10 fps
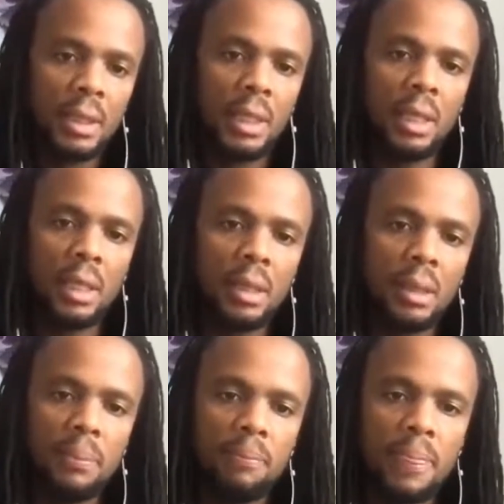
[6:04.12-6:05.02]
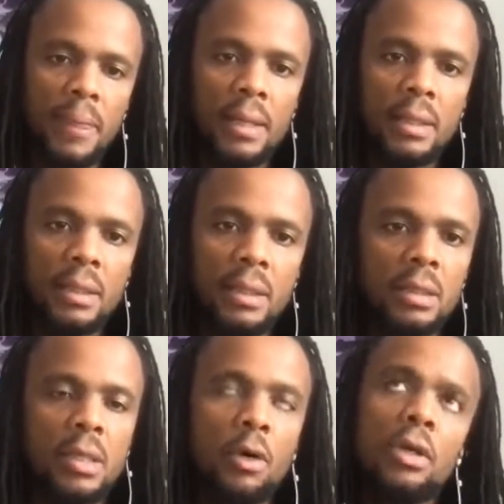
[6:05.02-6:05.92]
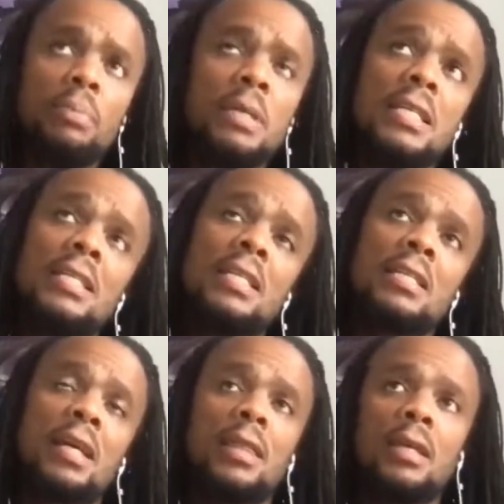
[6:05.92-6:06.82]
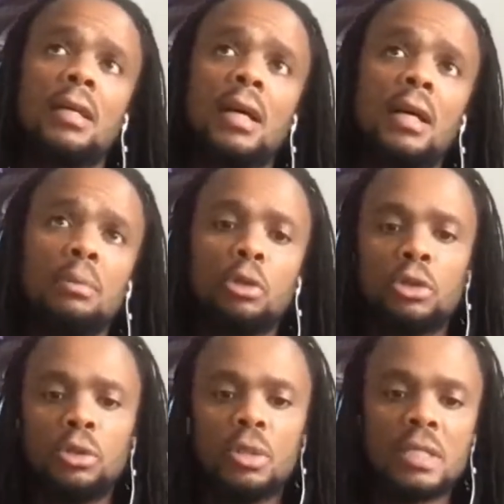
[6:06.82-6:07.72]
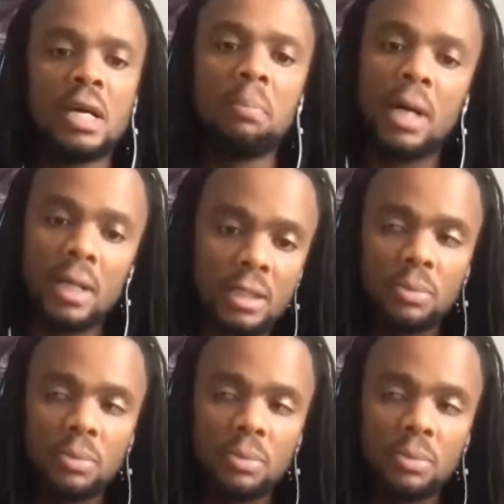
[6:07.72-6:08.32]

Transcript: And the only businesses that I think are able to do this are banks,